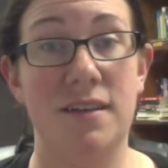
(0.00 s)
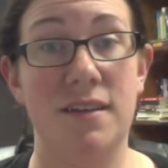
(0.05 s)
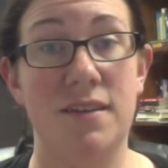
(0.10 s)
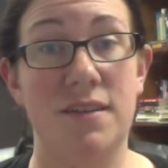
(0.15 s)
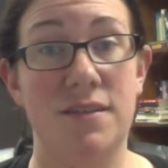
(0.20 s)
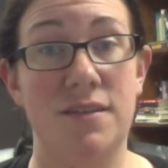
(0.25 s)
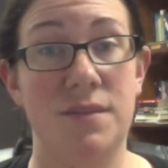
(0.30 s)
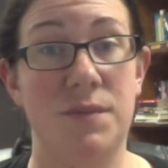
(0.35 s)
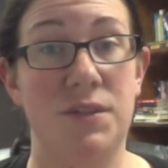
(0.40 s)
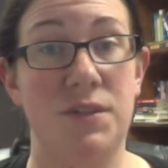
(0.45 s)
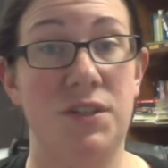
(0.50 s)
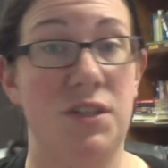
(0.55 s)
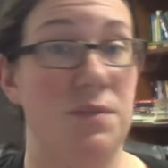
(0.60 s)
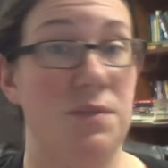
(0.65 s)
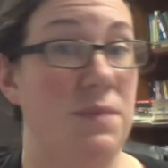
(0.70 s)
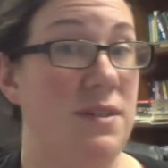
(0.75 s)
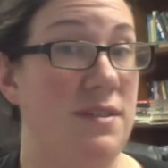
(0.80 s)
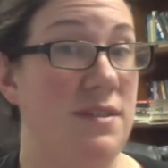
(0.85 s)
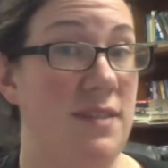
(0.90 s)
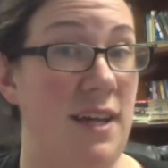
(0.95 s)
Someone could
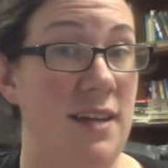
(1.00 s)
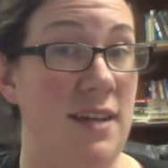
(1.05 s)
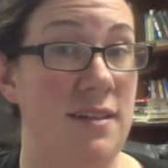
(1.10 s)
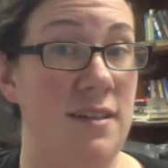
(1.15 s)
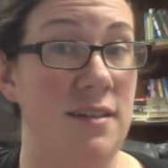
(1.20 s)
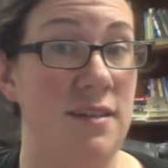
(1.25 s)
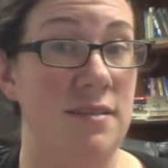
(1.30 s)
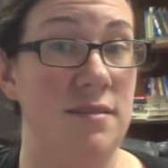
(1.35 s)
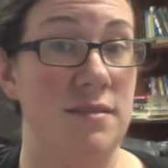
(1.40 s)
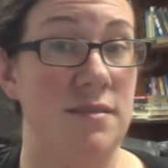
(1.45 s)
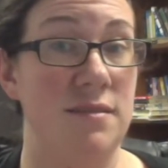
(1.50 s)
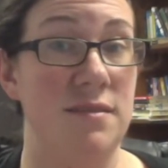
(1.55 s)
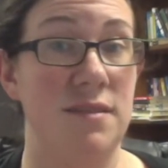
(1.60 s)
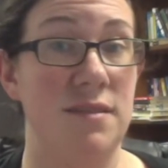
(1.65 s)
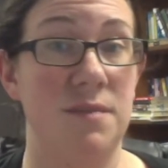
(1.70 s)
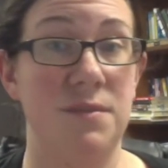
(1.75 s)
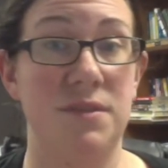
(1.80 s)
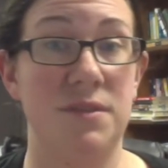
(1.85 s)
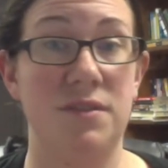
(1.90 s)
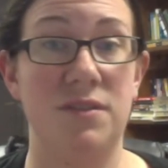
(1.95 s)
be standing,
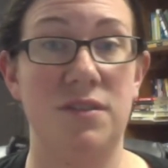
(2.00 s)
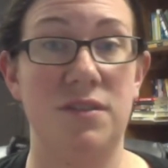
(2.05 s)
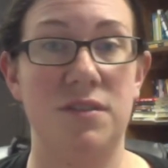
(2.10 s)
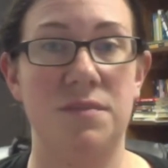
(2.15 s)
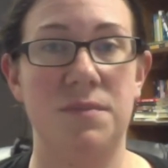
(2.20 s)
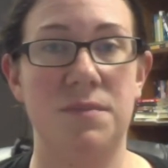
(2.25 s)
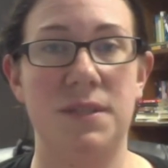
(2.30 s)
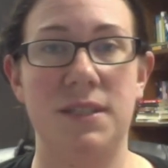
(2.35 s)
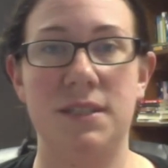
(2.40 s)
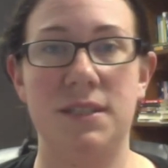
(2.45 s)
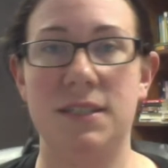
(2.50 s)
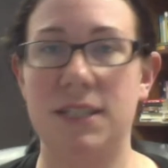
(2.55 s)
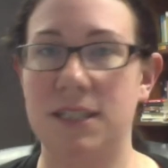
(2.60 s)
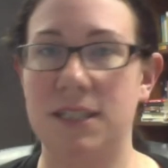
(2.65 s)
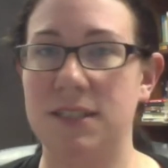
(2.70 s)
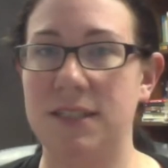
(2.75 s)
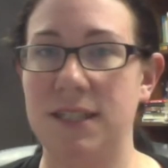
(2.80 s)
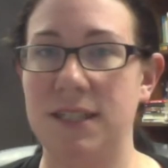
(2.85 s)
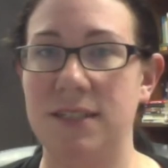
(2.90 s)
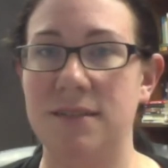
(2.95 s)
someone could be
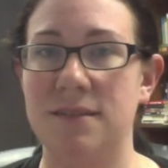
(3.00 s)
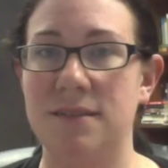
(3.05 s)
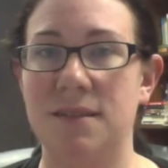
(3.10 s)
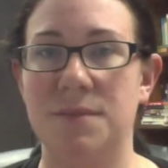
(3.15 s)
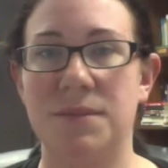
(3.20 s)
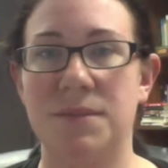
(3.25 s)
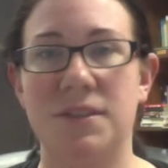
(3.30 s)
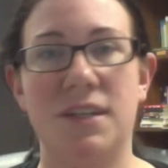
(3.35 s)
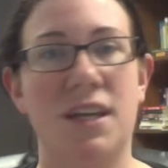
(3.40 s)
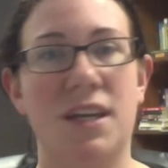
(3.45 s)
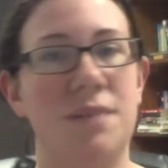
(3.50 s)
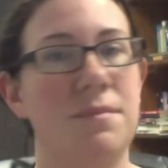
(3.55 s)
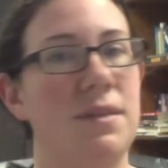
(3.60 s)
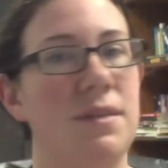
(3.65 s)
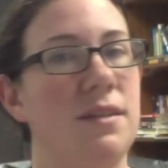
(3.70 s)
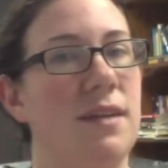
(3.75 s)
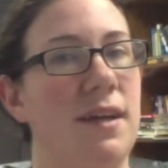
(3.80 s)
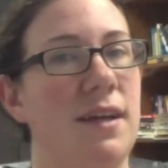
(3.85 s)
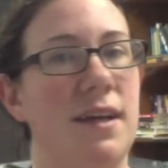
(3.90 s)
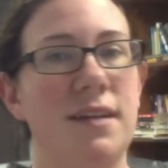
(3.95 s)
kneeling, someone can be
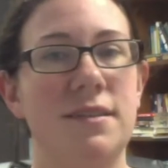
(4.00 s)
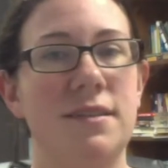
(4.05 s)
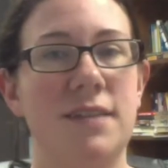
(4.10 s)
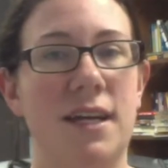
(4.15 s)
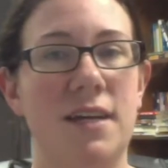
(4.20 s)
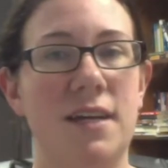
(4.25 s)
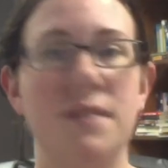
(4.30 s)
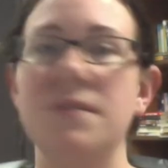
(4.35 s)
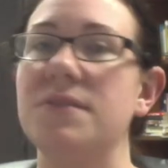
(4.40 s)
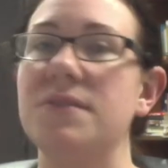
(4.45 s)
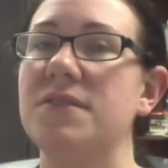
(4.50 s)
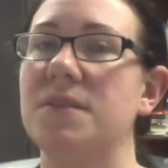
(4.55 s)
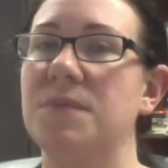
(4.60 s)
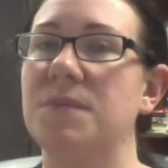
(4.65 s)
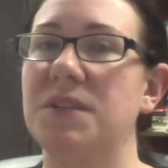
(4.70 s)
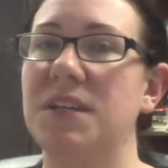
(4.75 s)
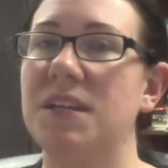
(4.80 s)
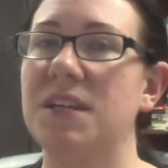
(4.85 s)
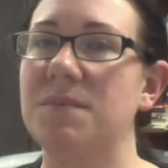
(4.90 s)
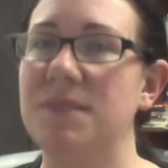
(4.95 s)
laying down,
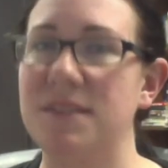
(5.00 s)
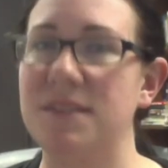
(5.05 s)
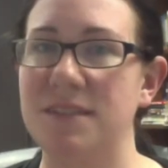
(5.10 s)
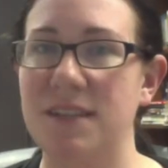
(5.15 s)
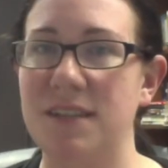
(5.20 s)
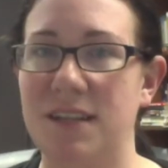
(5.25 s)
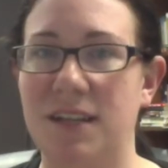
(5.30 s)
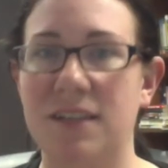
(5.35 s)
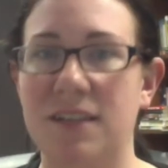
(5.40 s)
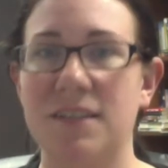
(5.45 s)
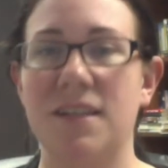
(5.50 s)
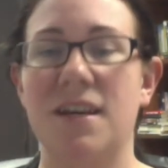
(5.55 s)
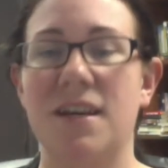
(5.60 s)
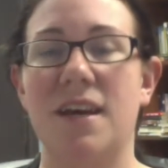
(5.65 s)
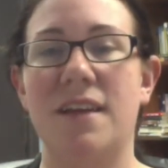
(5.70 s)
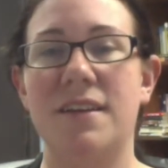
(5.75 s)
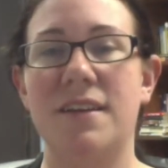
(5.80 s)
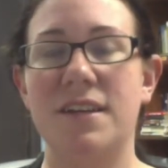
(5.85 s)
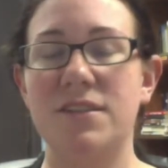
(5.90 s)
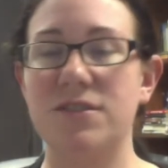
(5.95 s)
someone can be sitting.
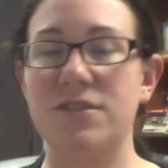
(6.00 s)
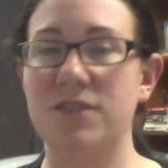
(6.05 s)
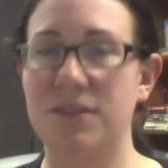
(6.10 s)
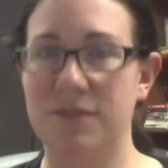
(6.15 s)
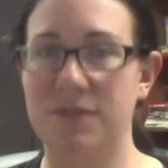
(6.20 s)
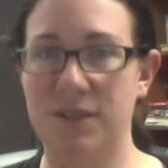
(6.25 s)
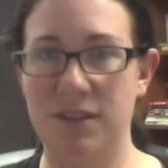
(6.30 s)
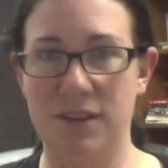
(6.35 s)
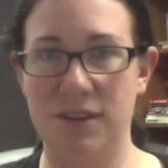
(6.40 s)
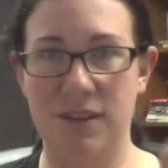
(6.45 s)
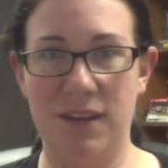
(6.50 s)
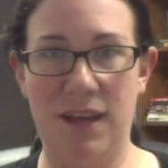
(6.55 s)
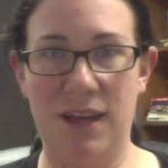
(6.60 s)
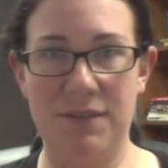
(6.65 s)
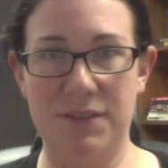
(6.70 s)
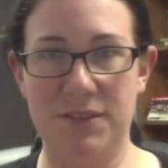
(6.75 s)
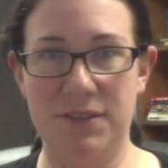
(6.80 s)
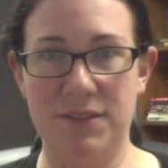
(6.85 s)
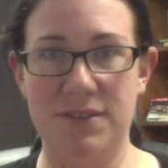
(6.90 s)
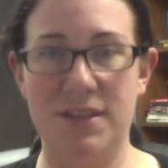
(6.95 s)
These are different
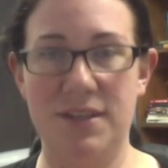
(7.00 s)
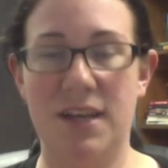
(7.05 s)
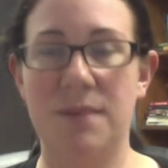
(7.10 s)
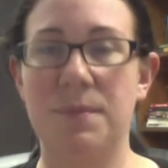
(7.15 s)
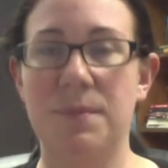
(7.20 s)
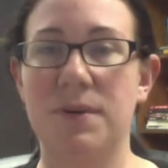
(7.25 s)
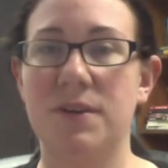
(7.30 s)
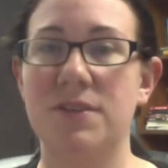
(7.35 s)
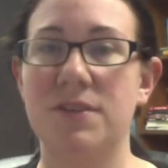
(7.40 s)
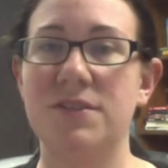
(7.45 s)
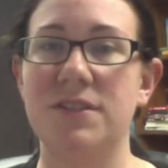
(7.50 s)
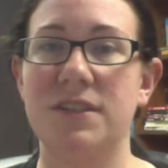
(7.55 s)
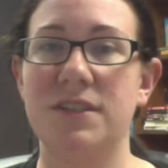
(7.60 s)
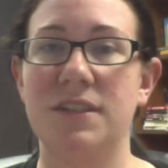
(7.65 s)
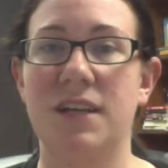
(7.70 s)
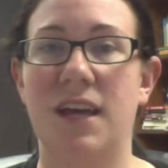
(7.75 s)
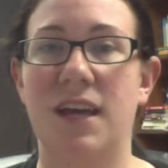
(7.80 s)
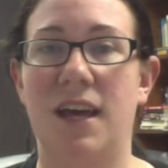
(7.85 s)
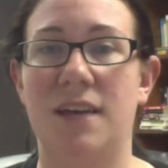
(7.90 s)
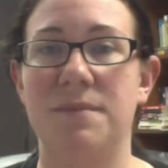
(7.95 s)
levels that a person
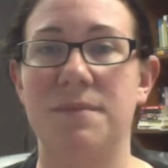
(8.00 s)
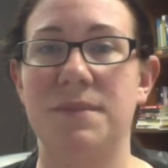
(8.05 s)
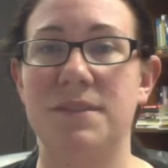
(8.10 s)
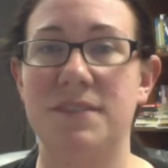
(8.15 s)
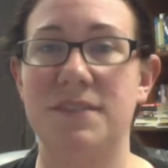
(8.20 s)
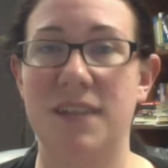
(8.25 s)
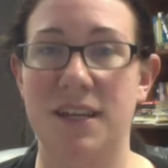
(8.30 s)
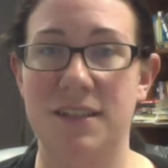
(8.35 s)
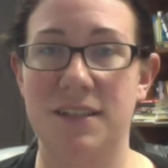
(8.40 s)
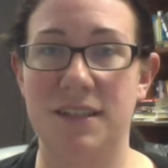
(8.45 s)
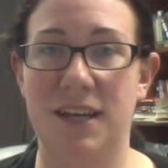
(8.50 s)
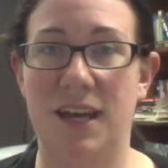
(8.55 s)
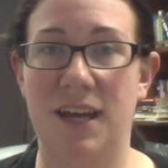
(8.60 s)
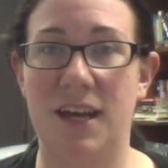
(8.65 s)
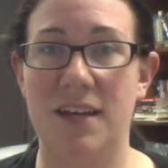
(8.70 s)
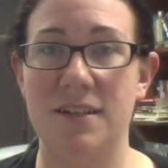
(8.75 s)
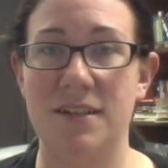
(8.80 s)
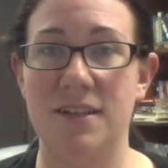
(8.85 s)
can be standing at.